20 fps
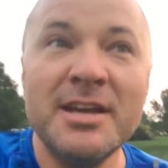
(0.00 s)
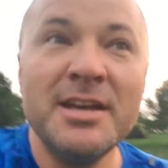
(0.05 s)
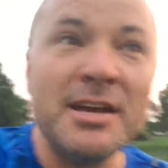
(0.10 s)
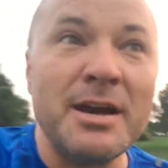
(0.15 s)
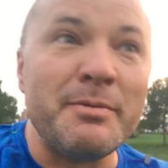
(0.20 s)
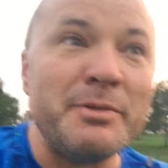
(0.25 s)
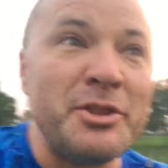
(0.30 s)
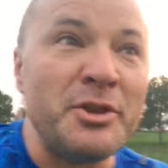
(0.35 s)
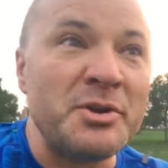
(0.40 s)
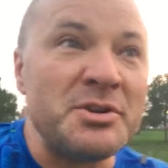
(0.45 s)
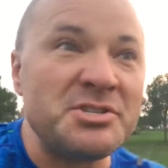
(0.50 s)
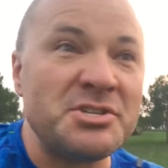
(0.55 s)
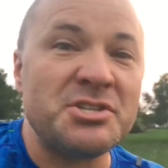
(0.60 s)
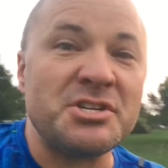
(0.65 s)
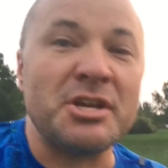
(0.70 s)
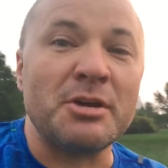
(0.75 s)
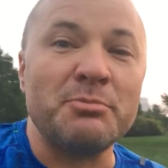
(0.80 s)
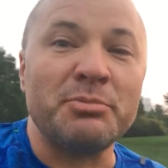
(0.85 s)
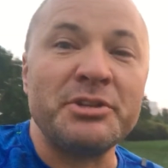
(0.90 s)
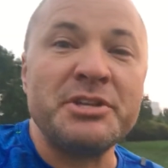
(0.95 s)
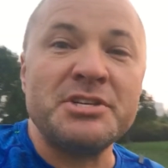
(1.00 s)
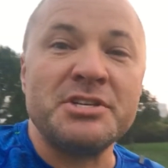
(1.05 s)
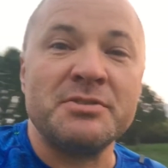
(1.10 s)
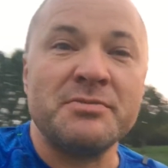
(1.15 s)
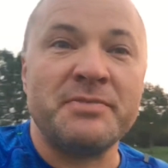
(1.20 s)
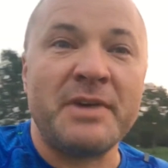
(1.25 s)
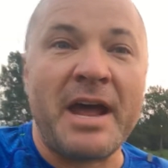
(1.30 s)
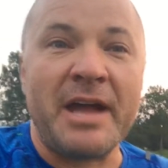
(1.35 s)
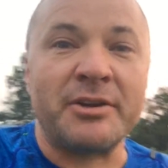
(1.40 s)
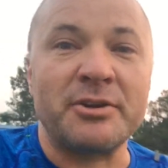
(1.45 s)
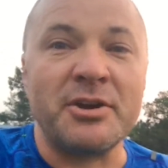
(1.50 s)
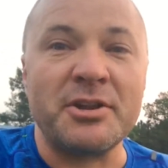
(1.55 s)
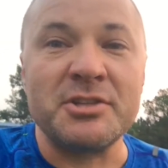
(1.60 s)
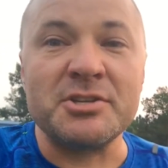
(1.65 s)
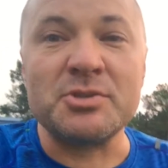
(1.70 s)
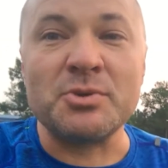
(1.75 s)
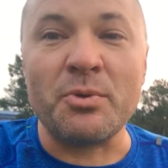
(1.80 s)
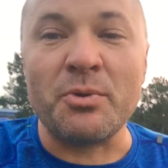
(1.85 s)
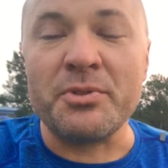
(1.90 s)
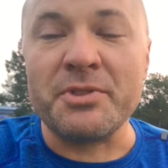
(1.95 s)
I mean, there is just a completion factor to
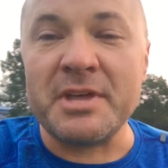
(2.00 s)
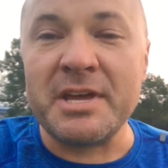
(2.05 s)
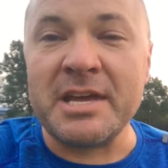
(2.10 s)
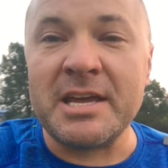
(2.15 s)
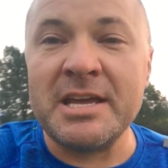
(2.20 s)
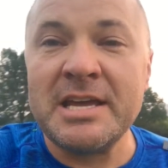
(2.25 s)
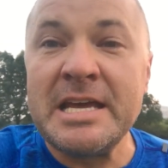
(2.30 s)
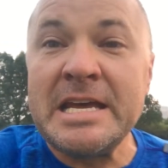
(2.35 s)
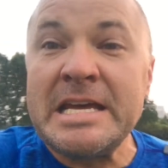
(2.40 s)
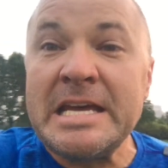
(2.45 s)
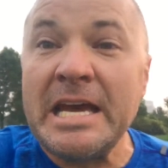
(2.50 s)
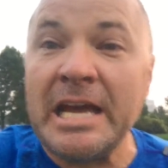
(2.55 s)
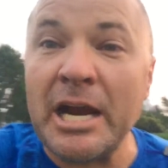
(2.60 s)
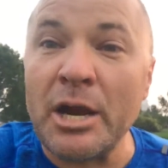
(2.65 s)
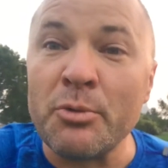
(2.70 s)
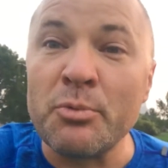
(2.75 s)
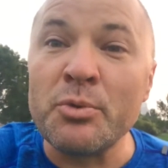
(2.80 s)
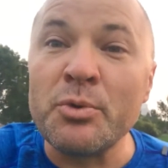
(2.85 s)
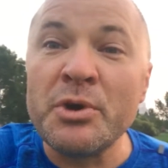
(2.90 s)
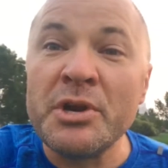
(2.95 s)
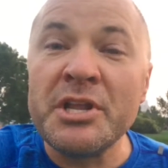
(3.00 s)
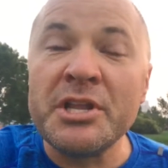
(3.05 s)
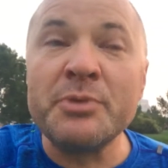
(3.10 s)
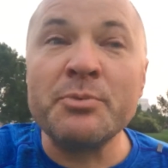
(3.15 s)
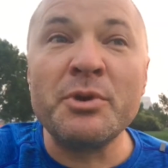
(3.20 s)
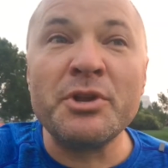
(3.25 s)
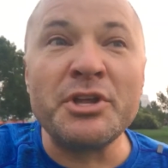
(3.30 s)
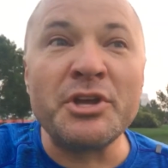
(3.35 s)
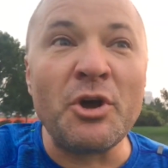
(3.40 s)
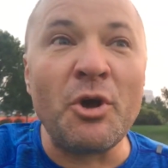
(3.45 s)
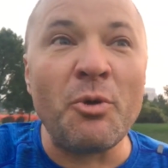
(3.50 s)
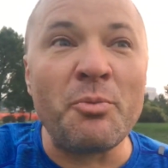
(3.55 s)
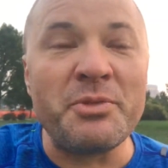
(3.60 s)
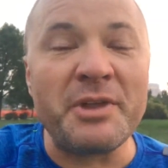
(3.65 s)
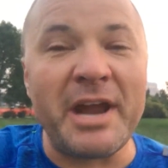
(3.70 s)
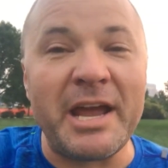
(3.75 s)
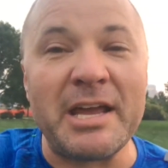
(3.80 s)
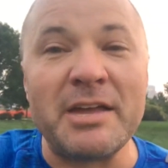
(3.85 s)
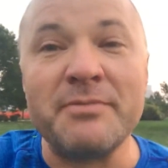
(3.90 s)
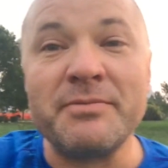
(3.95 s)
this whole thing, and I really hope
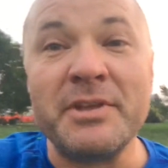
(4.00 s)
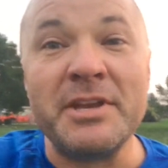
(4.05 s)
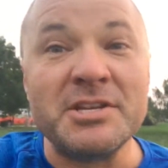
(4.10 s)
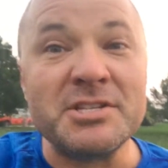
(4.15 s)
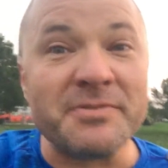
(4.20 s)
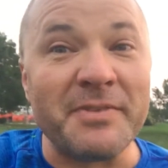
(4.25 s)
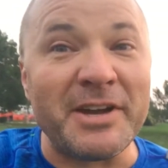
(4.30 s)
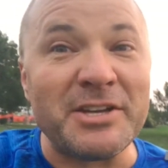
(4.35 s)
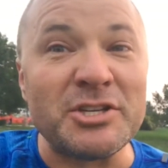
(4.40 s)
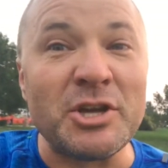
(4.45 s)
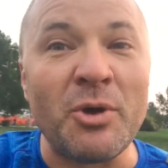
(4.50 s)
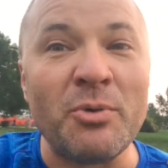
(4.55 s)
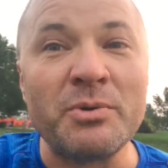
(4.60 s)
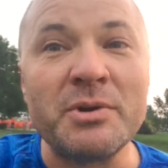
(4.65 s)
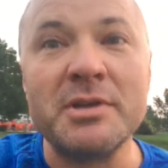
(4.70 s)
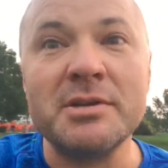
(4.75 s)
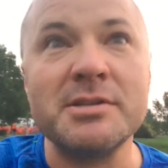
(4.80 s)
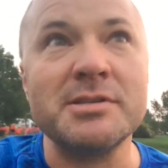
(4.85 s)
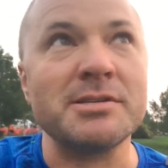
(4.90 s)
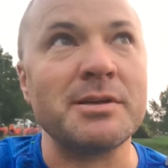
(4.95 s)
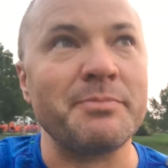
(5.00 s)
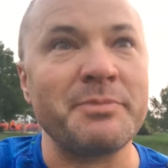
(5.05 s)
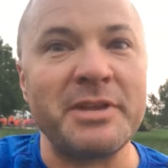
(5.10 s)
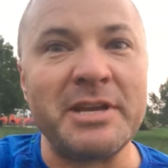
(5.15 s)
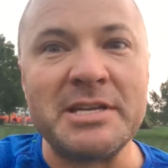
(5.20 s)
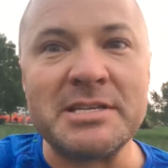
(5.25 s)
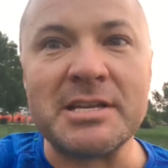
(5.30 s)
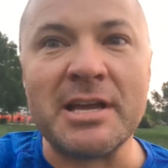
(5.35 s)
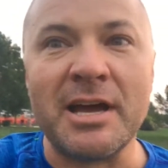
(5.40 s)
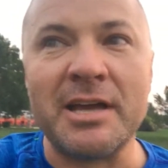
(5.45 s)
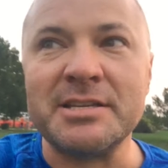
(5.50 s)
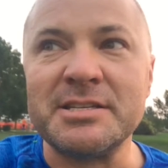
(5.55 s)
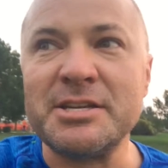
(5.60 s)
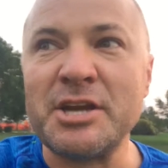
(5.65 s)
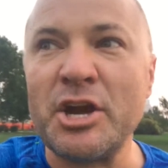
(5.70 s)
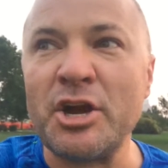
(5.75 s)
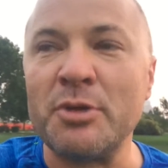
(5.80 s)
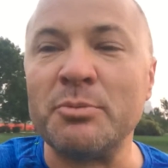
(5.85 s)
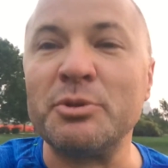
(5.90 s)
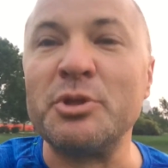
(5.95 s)
that I can finish. If I don't, something has gone
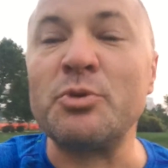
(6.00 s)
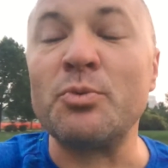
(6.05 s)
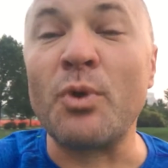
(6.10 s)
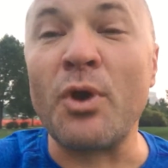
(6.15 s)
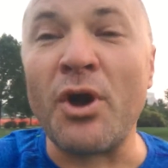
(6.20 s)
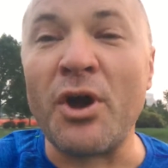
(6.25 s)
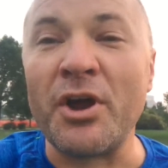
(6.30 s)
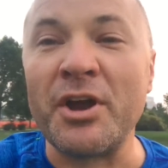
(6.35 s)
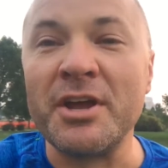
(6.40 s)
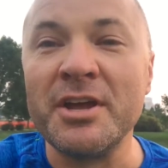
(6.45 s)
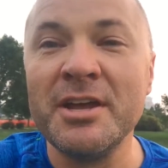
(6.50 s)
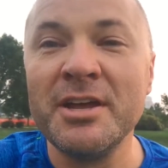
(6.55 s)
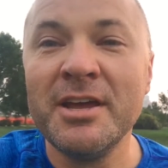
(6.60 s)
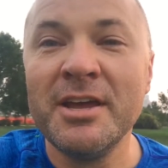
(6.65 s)
terribly wrong.